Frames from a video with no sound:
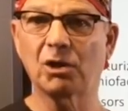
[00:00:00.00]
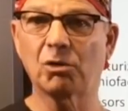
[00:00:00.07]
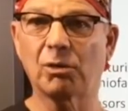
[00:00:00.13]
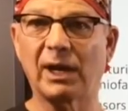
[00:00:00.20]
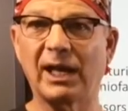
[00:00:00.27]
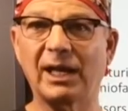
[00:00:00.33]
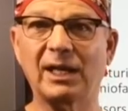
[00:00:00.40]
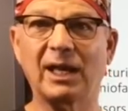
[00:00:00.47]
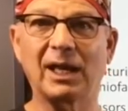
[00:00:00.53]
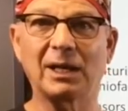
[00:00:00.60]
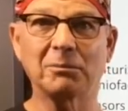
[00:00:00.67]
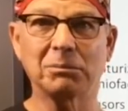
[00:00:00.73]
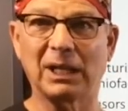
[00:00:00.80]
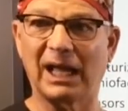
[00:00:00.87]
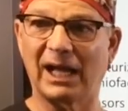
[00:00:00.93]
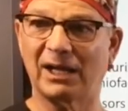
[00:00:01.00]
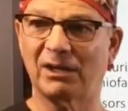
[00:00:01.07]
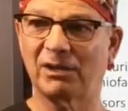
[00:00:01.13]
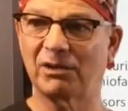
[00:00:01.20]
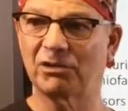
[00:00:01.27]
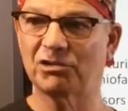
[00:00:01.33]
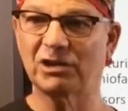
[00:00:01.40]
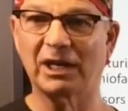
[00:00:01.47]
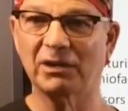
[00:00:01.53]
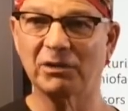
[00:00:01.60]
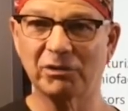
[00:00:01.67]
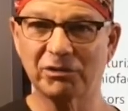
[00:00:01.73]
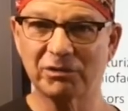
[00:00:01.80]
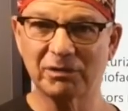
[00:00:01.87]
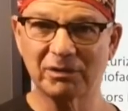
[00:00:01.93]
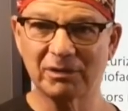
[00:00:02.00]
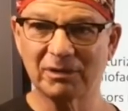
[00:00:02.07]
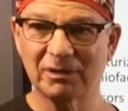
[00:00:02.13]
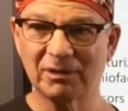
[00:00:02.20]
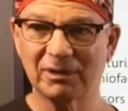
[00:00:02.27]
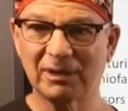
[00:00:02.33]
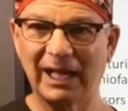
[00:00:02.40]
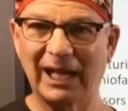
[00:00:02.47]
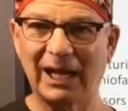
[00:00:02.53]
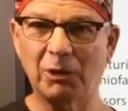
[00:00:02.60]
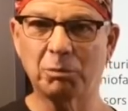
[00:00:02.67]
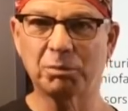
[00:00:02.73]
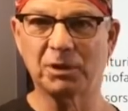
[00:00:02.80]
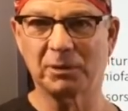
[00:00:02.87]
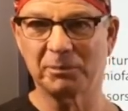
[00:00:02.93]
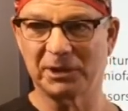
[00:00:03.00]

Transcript: We'll have other drugs that allow the